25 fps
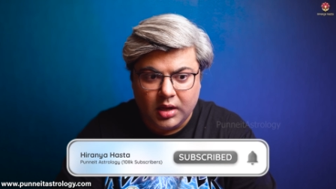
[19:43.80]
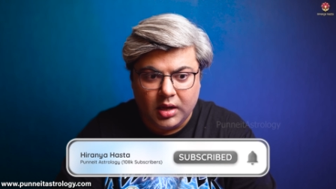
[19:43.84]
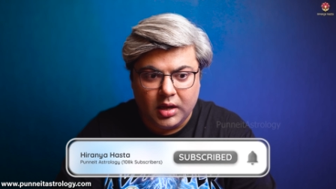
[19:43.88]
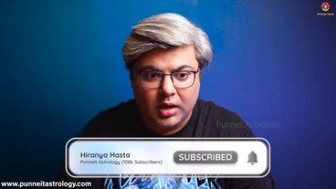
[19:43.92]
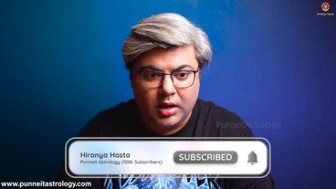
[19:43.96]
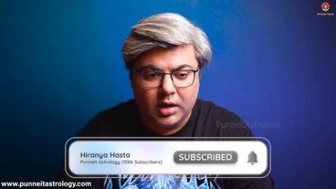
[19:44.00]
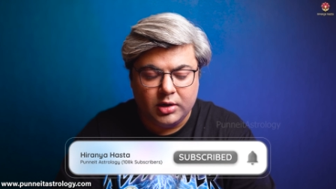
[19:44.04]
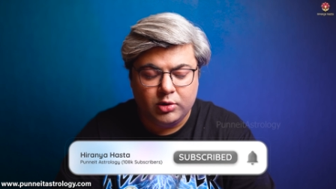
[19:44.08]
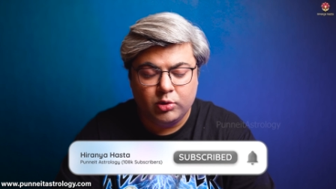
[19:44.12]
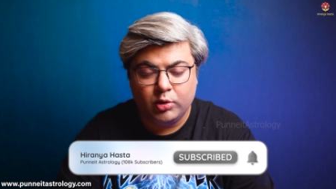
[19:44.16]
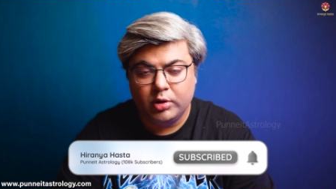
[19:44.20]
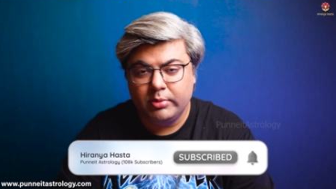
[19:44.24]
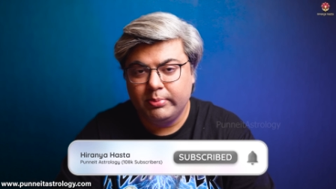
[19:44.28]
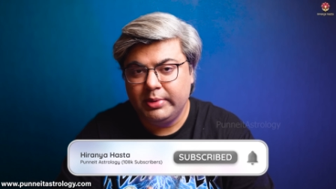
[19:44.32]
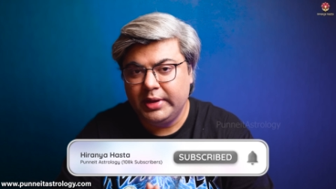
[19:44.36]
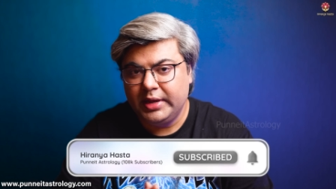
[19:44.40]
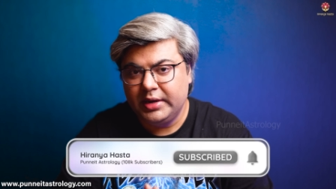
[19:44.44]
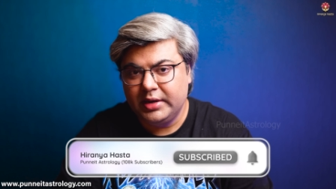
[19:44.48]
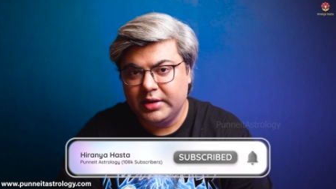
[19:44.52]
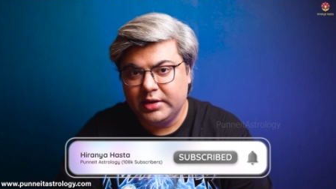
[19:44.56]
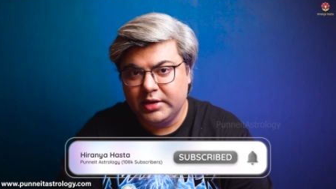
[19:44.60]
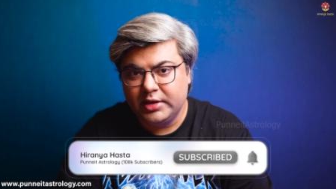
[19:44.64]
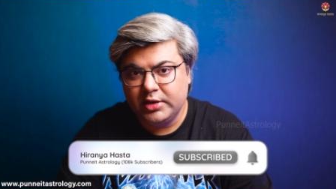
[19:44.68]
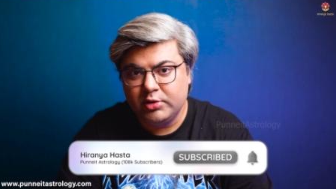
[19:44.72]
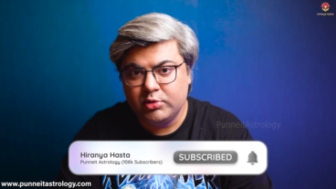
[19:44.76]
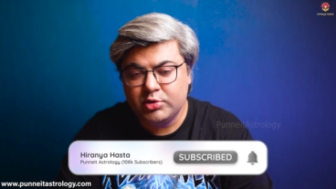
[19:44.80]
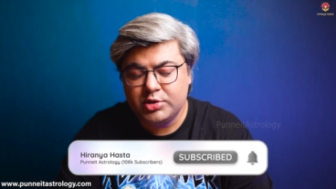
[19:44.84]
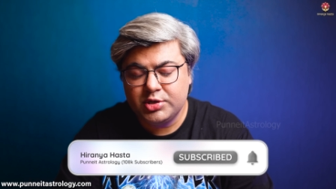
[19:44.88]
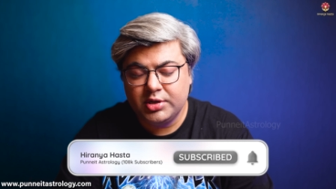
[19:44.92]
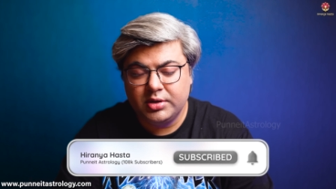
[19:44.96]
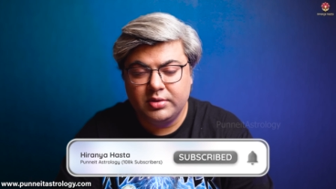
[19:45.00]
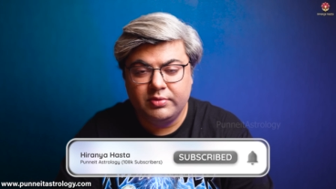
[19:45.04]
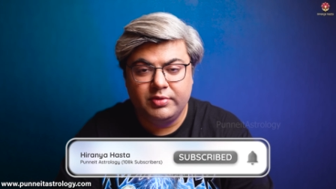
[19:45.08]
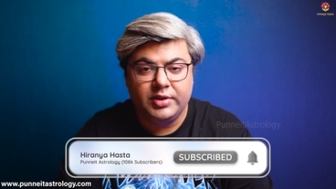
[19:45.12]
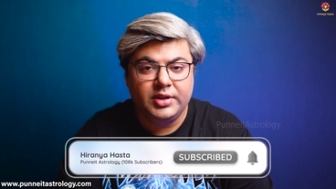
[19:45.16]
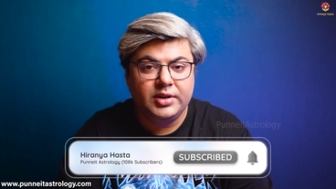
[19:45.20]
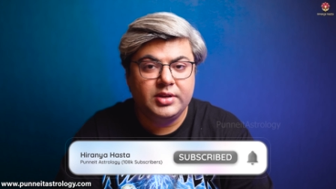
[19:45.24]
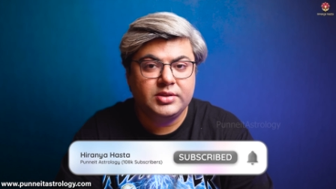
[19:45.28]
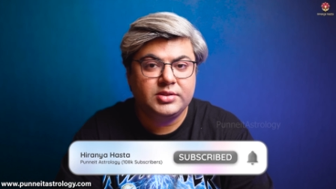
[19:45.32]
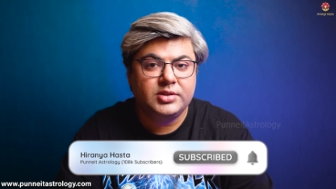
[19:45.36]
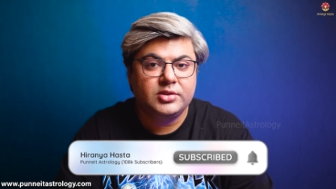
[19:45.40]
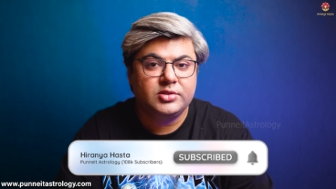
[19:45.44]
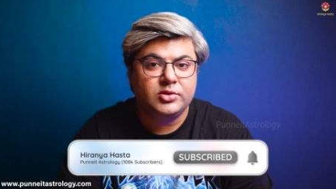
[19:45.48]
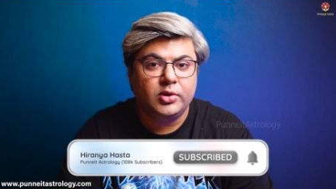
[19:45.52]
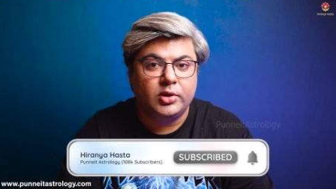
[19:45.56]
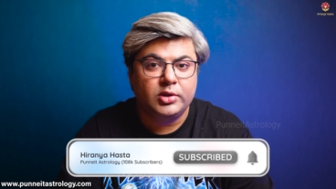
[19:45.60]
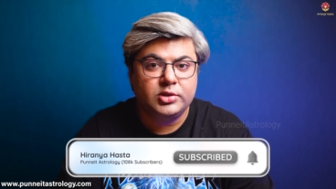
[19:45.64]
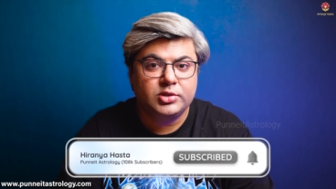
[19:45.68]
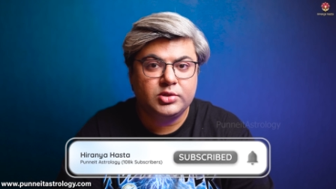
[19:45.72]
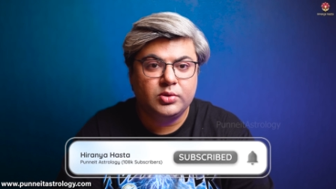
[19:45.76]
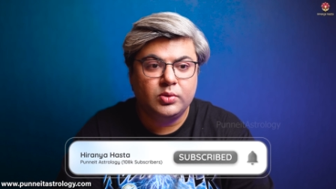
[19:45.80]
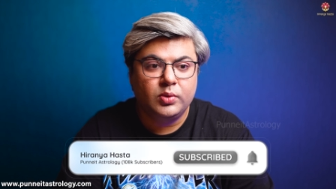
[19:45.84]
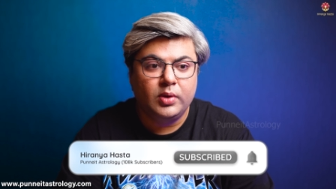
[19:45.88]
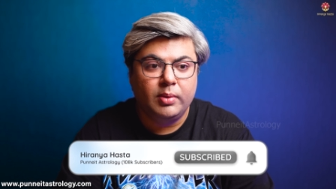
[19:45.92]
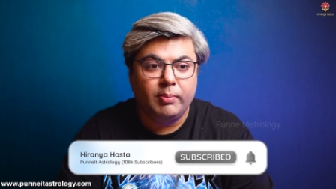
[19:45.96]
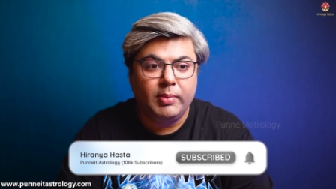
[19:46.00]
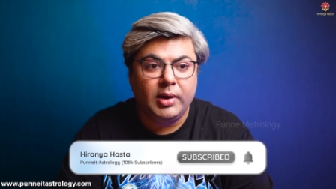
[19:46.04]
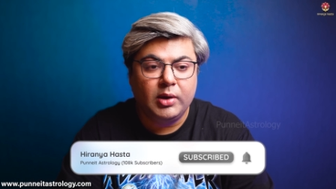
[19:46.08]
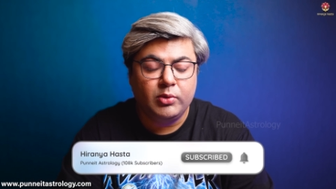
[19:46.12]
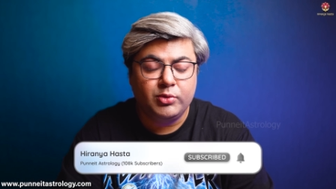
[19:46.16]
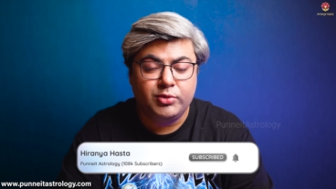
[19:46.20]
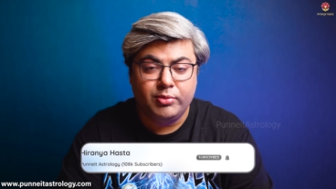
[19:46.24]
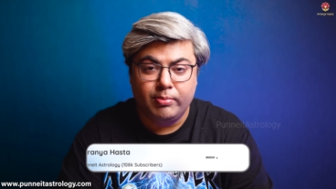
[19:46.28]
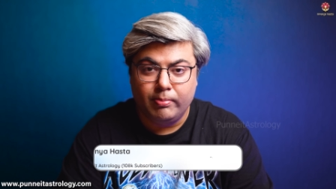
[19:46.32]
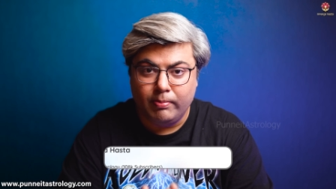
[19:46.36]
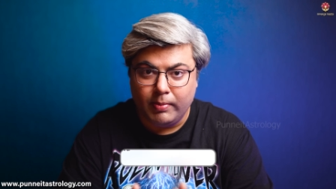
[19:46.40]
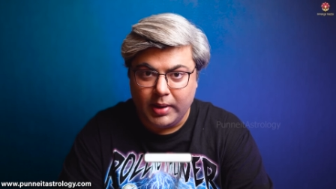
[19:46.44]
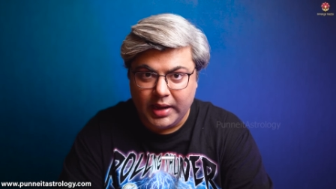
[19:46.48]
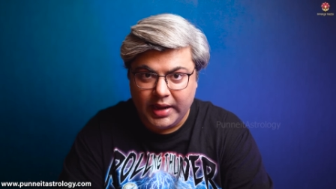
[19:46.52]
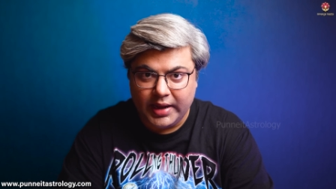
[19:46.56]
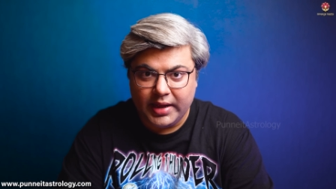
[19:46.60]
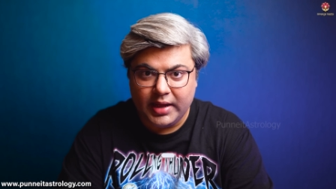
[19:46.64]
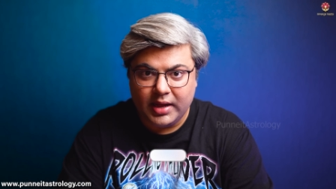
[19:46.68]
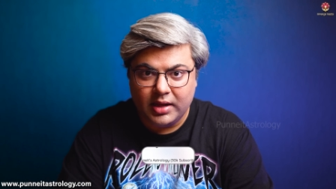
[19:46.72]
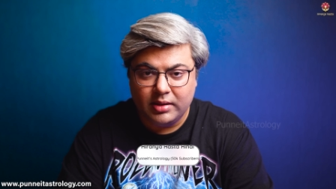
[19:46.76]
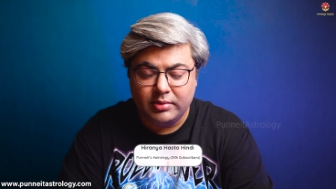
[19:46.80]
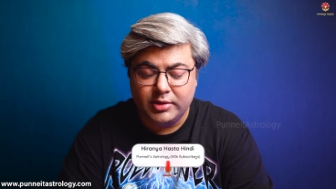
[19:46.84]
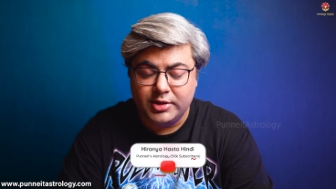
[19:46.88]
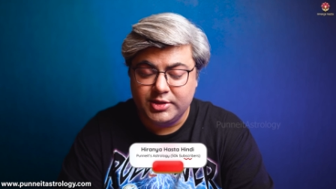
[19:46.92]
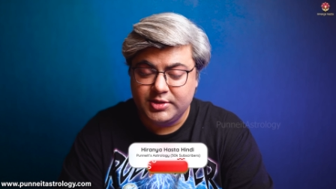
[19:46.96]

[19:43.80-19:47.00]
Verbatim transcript: Uh, don't be in illusion. Venus is also about Maya.